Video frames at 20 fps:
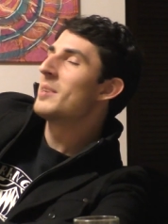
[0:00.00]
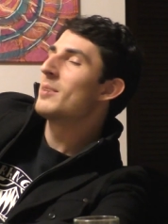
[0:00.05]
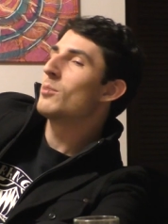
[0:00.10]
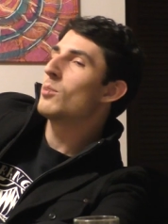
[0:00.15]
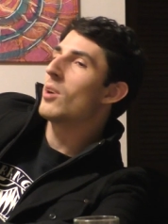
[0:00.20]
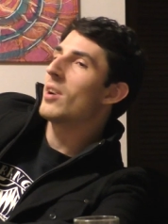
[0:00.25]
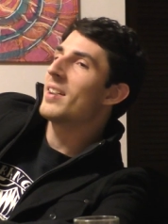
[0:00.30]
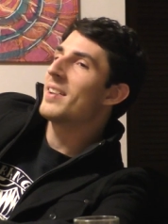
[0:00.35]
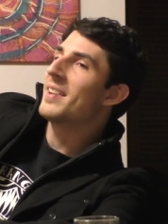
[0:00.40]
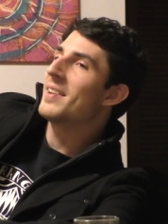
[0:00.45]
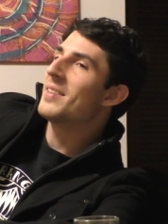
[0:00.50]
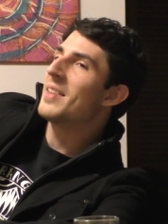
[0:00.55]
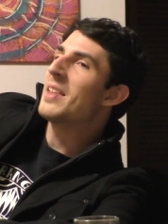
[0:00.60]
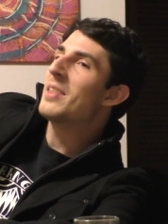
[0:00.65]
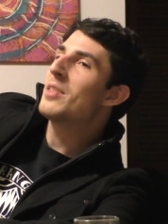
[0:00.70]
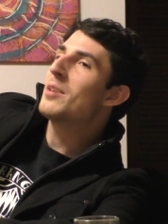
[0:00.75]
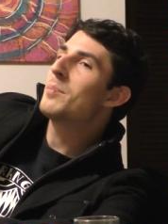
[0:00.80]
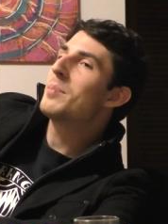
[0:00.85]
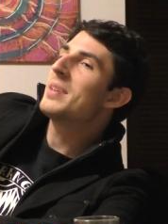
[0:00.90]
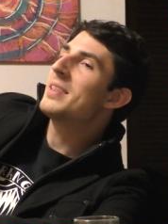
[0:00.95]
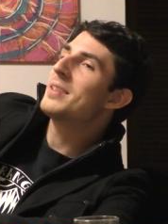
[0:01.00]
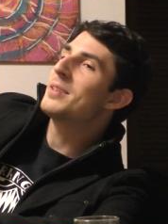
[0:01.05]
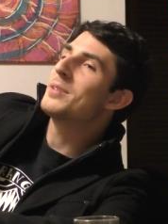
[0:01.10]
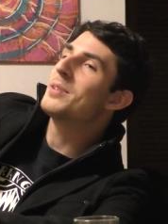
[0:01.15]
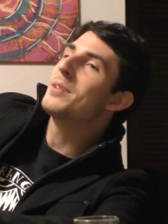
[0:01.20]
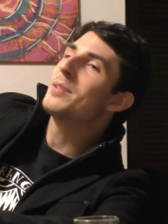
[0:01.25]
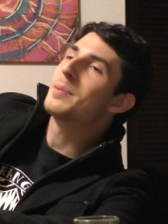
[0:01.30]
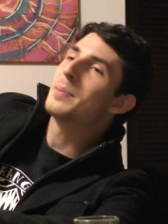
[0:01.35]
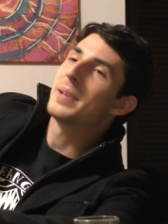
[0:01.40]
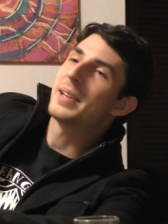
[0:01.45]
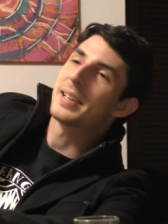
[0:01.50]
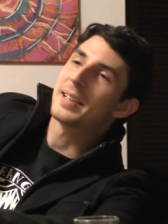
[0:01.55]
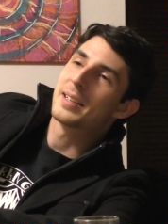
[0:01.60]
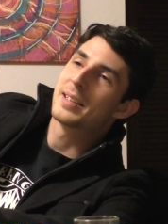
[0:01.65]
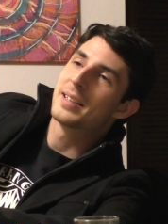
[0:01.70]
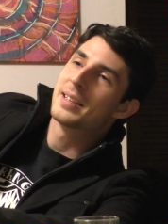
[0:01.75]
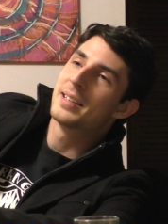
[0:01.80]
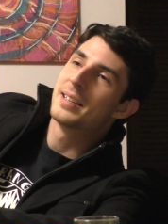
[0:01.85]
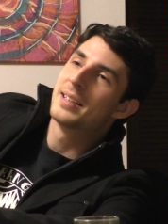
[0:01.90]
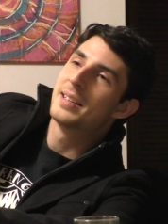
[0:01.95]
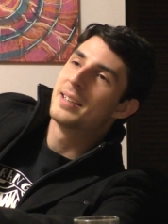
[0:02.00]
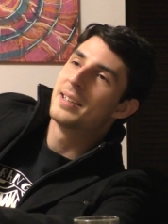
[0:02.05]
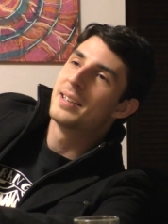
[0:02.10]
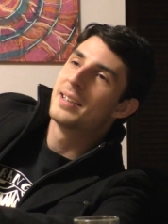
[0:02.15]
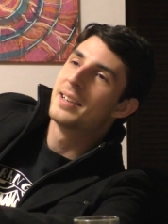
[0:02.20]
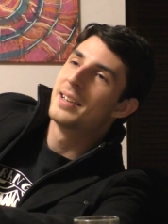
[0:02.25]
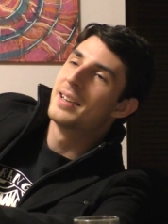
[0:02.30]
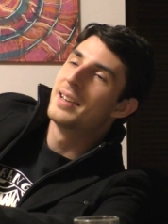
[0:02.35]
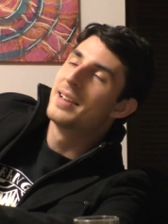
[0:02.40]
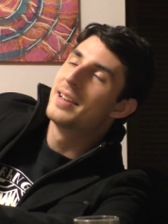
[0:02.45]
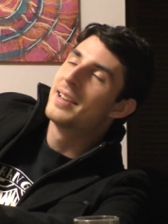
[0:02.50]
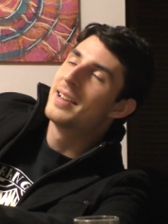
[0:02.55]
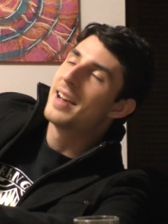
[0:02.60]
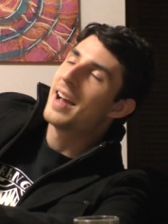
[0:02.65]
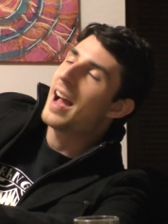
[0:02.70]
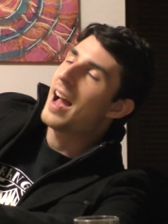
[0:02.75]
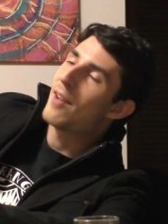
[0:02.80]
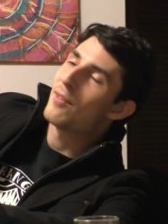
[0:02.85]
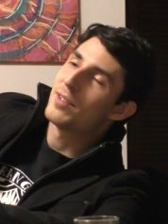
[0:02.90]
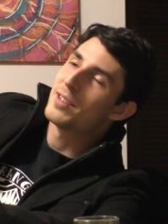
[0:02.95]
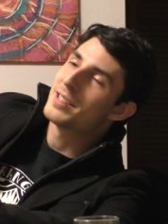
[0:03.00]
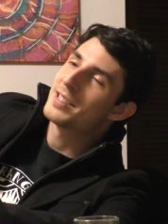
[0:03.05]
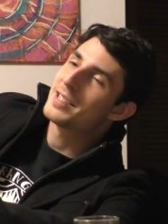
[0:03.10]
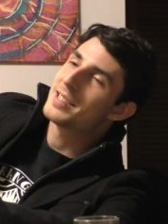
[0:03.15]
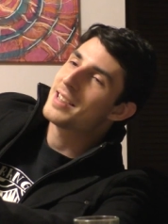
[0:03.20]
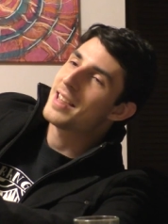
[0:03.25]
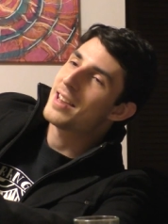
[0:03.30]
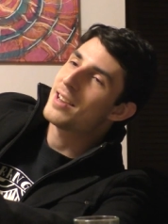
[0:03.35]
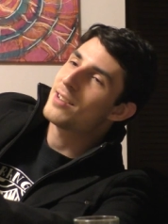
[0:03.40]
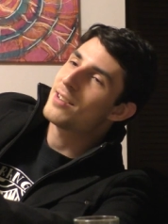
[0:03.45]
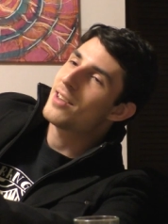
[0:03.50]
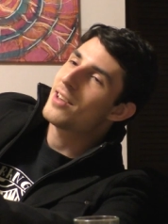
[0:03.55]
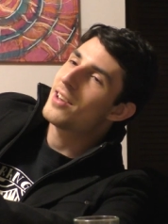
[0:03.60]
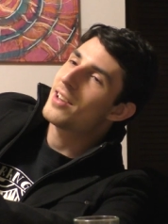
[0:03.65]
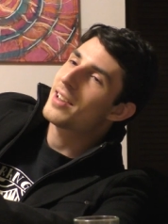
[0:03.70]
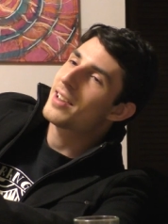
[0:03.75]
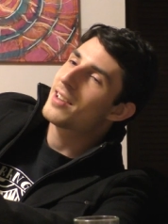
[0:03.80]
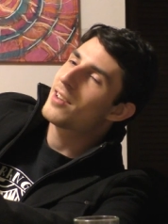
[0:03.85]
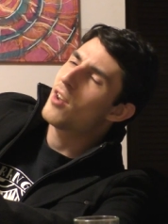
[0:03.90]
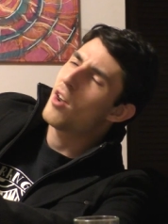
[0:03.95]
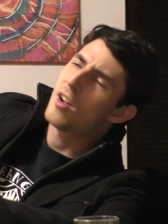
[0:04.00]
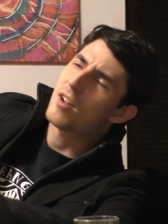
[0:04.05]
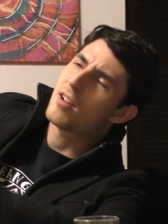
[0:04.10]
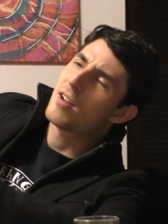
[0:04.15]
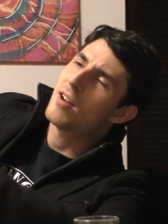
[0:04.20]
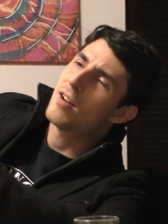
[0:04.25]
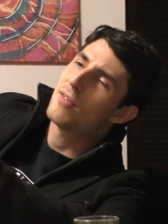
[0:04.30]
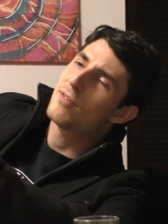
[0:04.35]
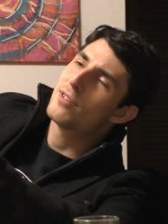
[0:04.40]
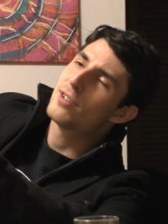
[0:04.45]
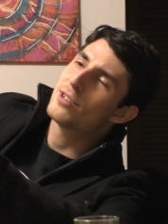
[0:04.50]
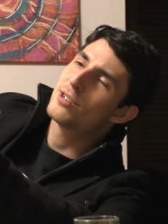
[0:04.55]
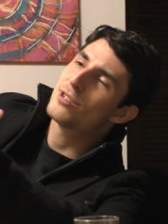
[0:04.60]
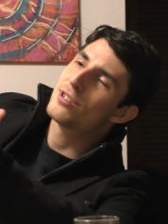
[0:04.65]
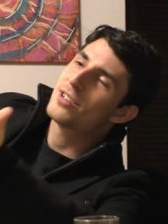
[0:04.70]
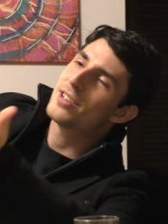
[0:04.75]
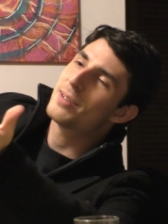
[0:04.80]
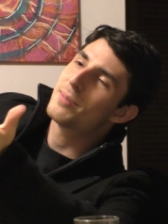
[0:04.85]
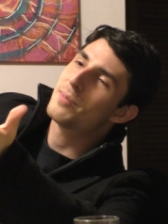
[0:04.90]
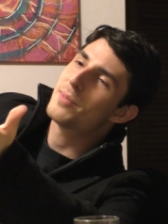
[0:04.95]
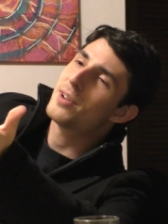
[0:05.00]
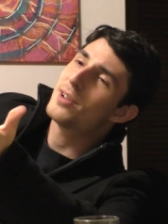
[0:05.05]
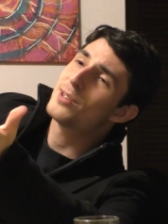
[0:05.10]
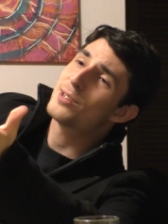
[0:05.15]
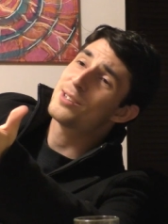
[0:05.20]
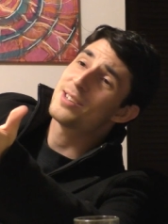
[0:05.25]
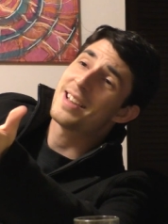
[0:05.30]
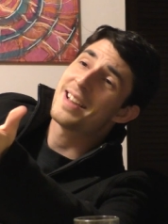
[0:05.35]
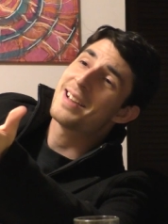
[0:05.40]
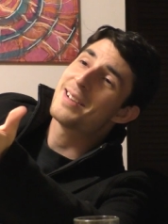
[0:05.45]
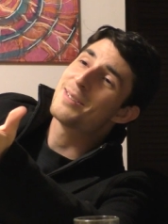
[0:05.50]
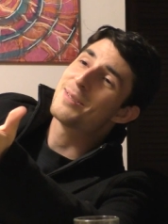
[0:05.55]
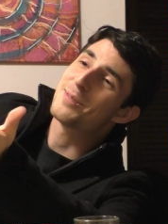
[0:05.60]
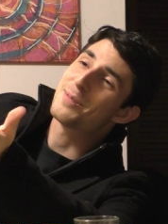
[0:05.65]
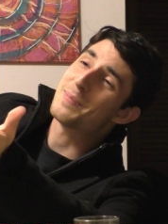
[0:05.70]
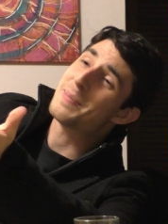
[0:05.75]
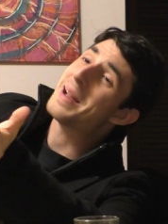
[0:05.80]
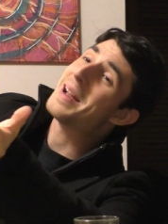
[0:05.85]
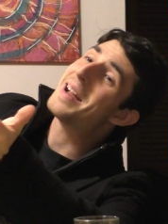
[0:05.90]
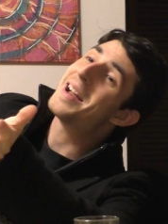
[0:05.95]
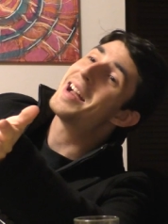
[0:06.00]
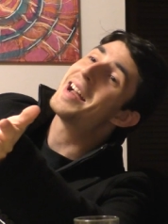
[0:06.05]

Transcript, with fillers: Right, and then there'd be the toothpick habits that are like, I carved this shit myself, mate.